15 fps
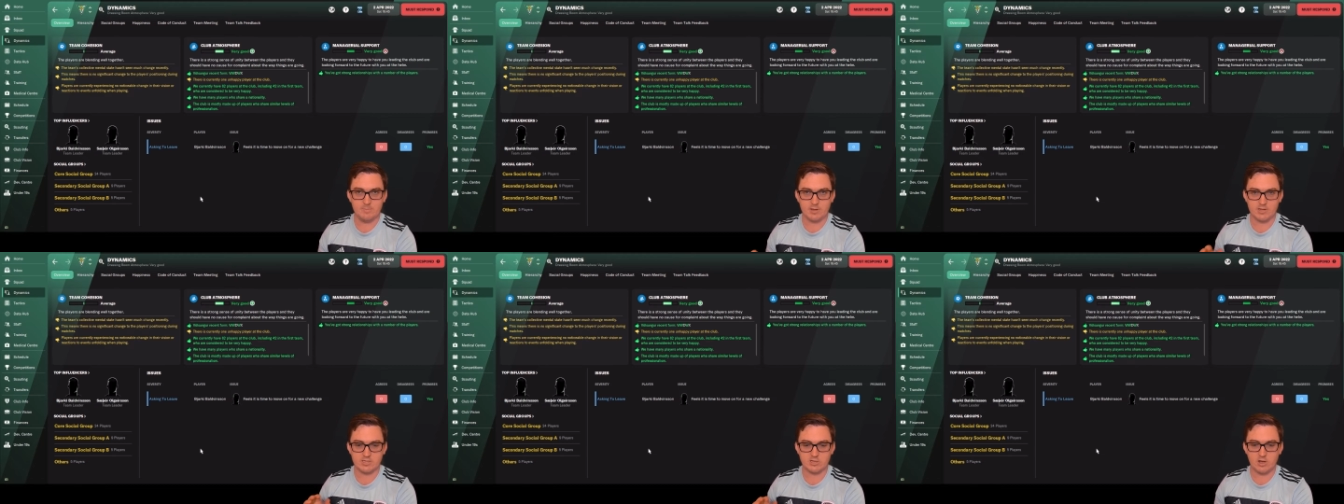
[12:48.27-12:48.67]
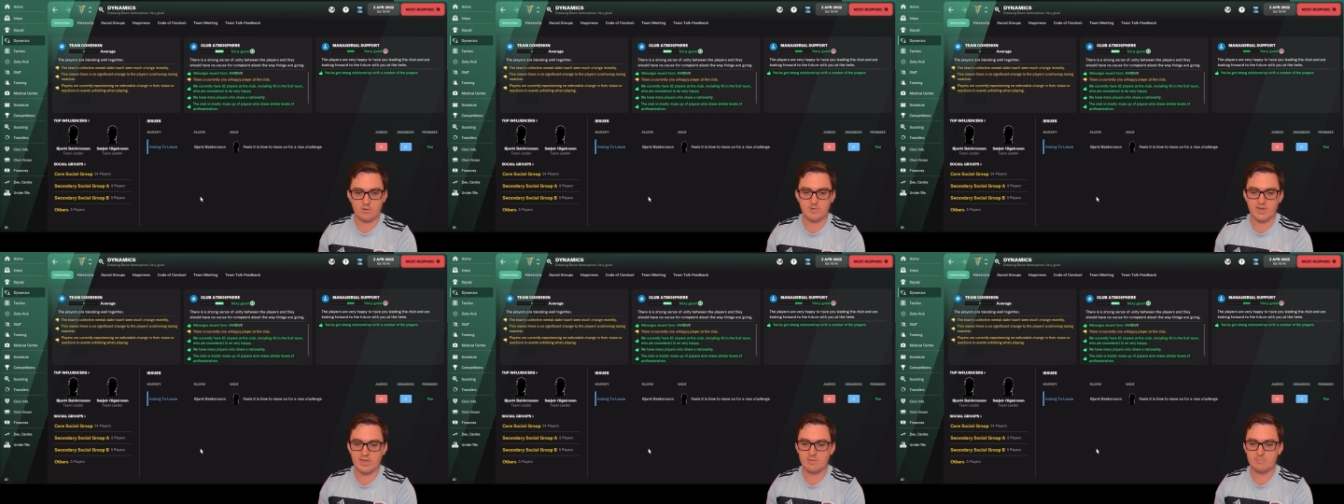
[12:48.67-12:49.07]
by the
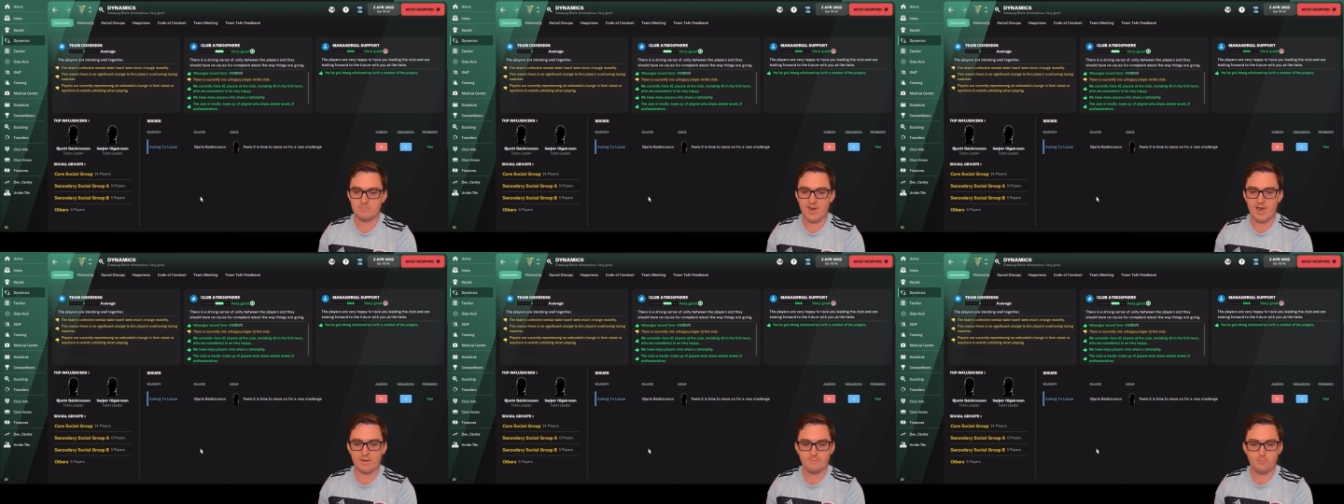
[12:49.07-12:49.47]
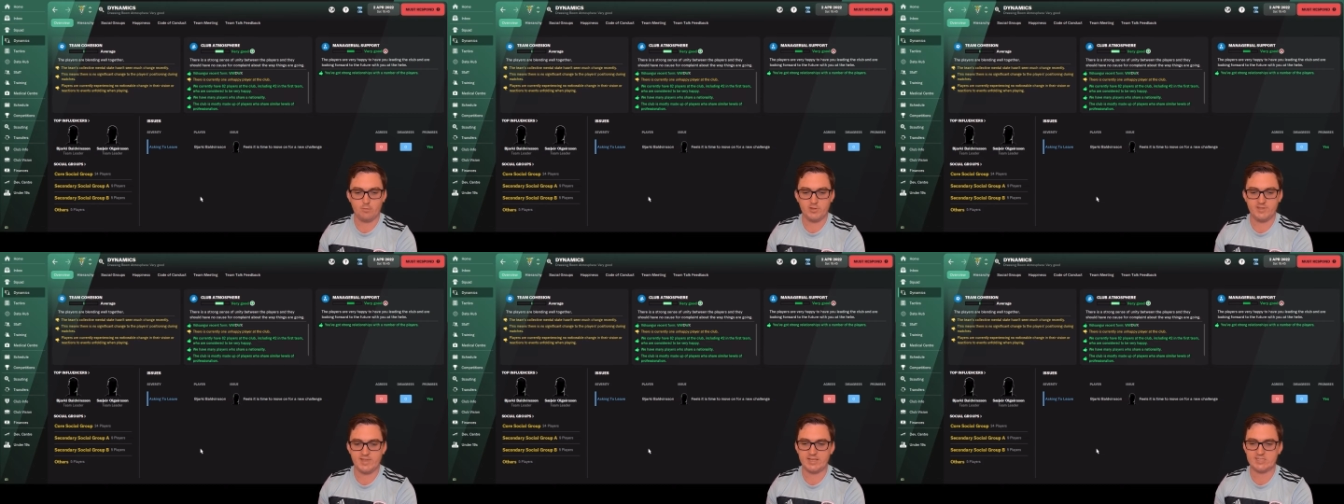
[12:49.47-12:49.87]
time we get back
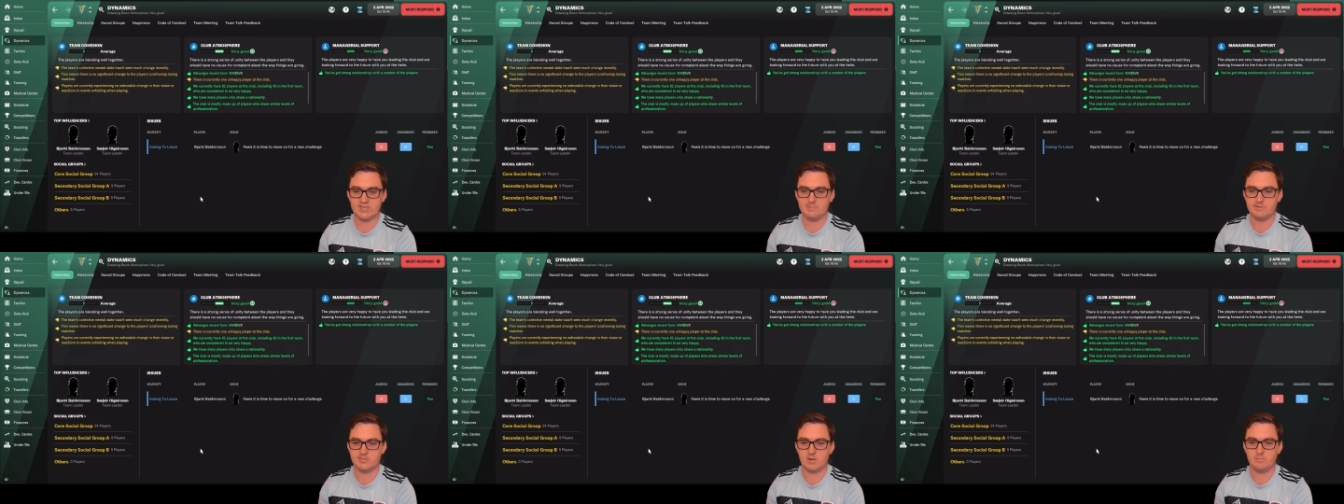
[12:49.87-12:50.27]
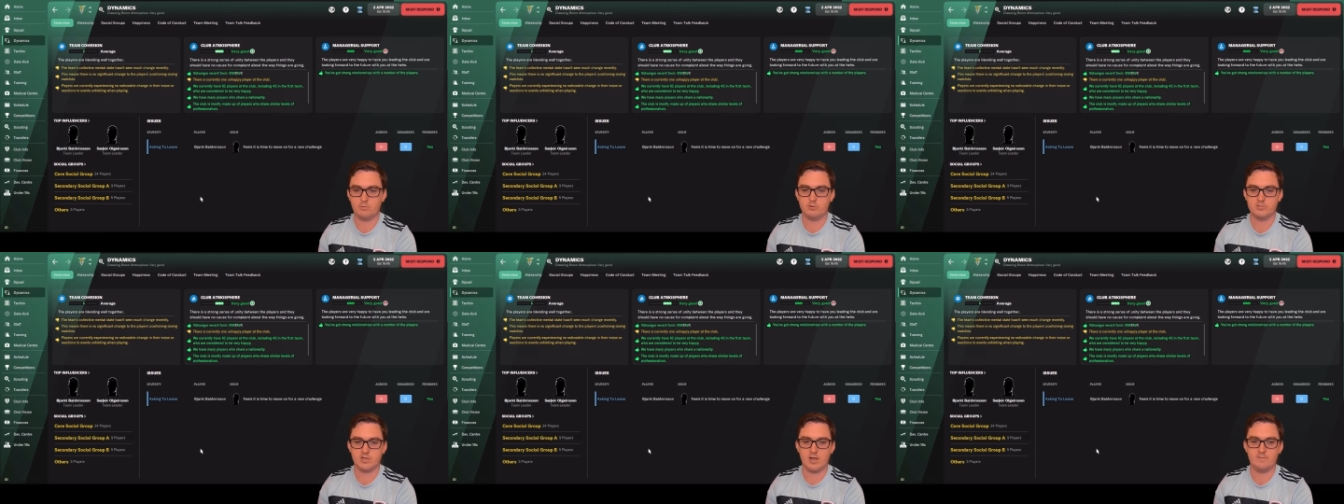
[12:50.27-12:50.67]
for the next episode,
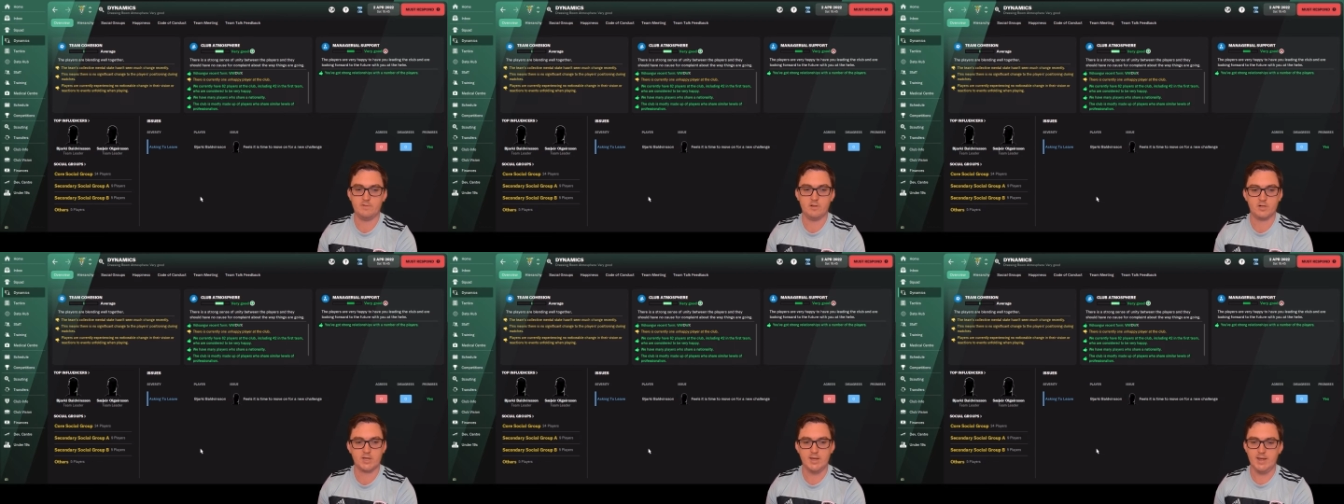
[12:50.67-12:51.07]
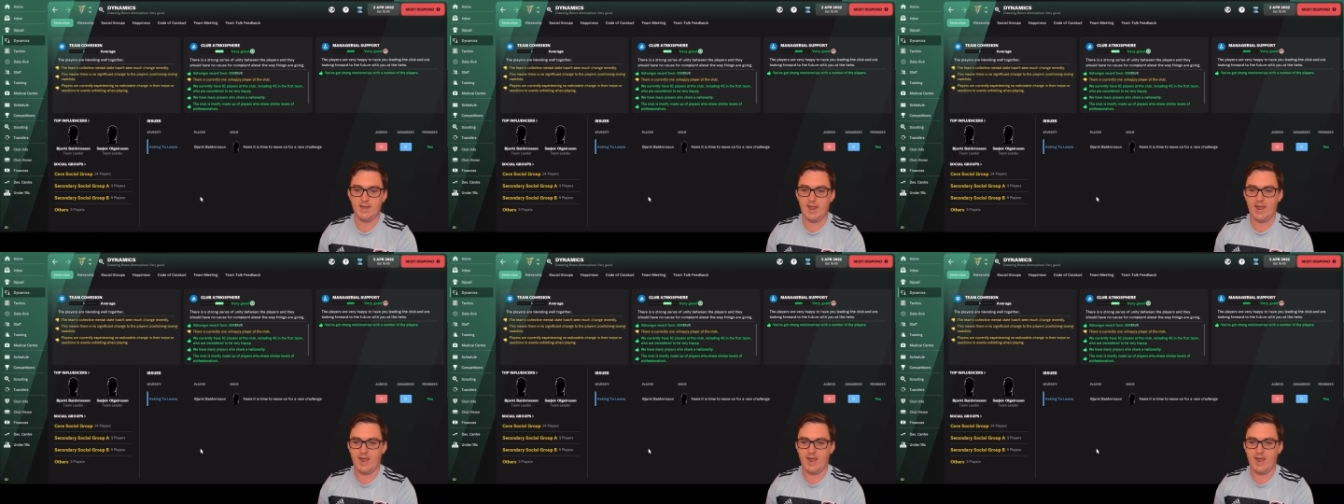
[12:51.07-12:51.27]
we'll also have a look